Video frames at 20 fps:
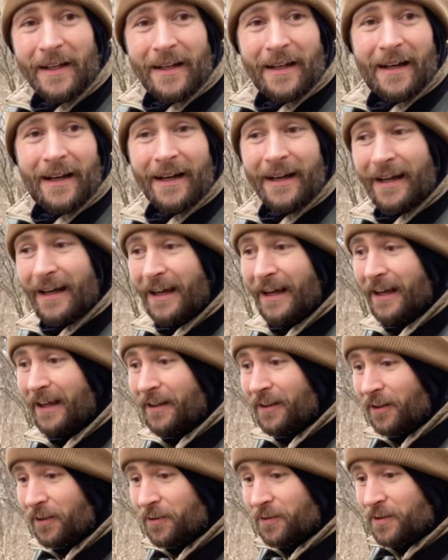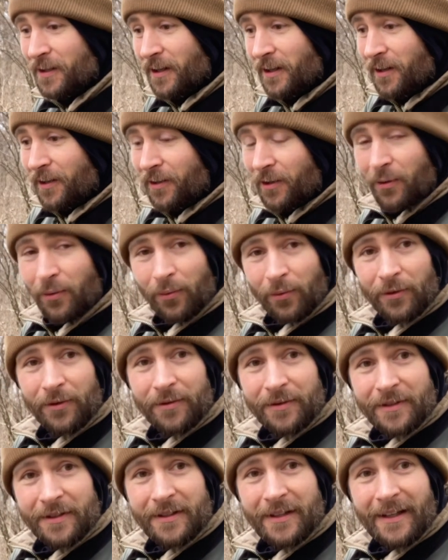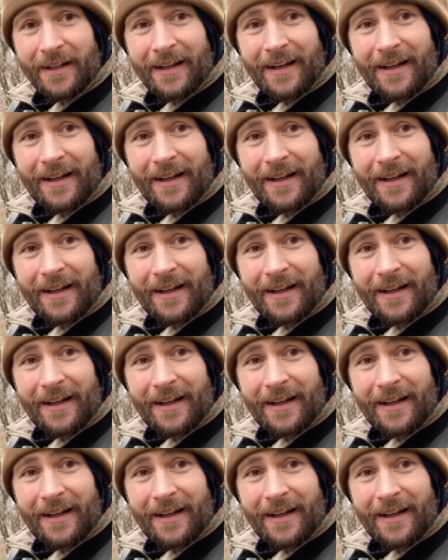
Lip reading: The roots